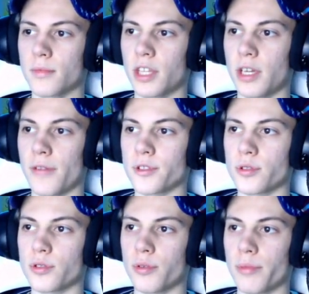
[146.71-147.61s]
difference
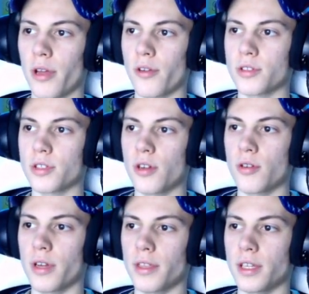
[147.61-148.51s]
between powdered snow
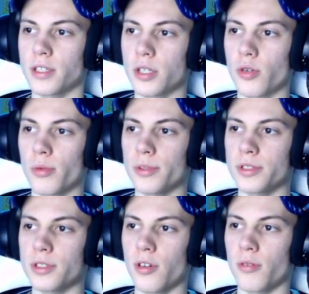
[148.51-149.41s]
and then just a normal
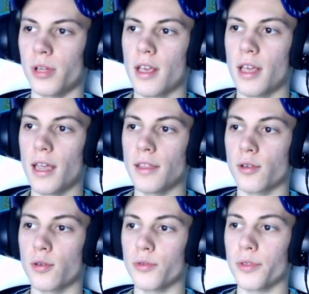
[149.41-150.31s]
snow block. And the
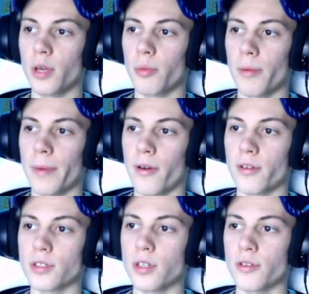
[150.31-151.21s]
cool thing about powdered
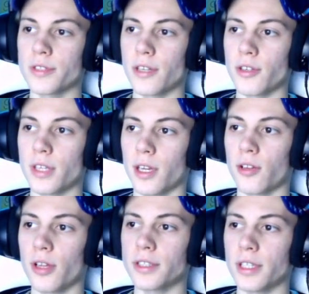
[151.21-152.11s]
snow is that you can
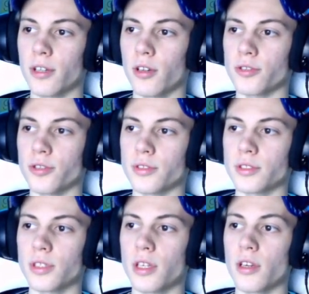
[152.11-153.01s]
collect it in
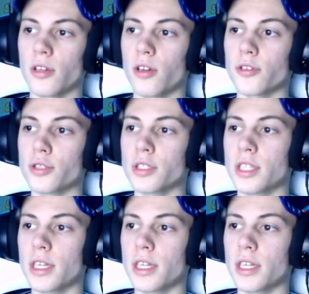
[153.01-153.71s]
cauldrons. Cauldrons can